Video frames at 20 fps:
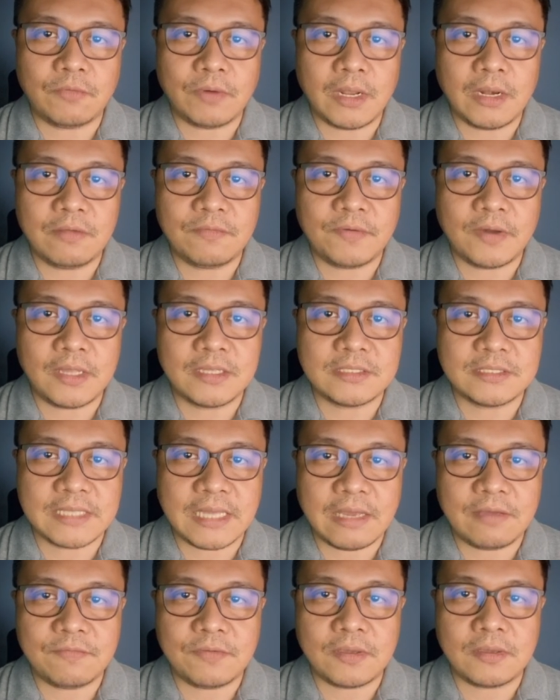qualified
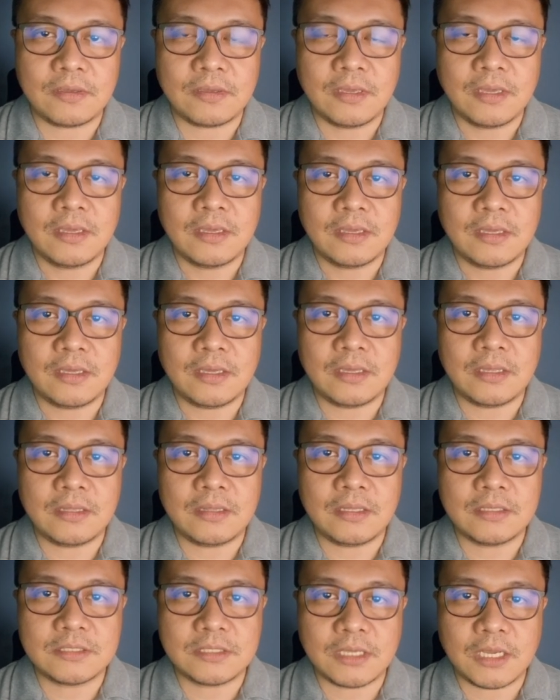staffing
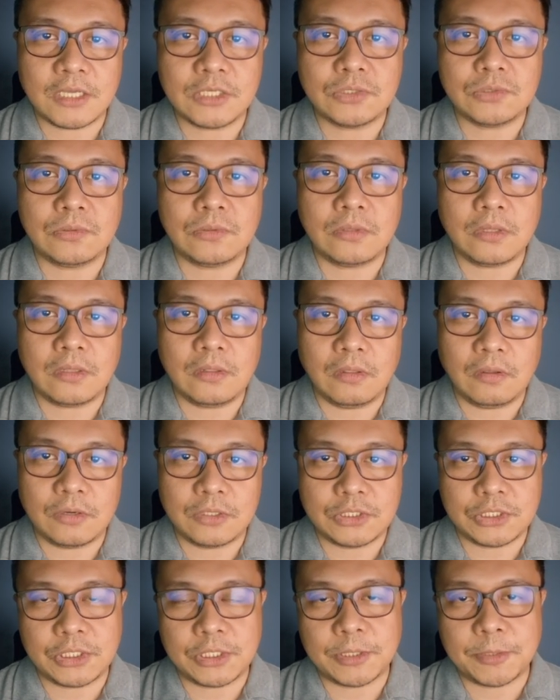and schedule
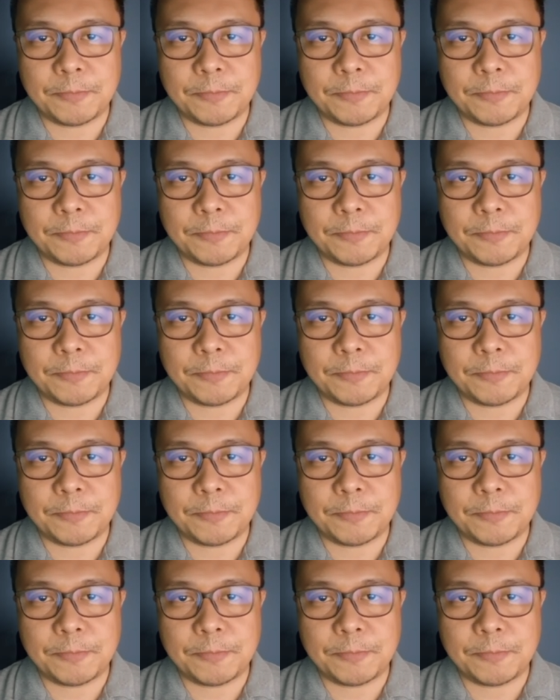logic.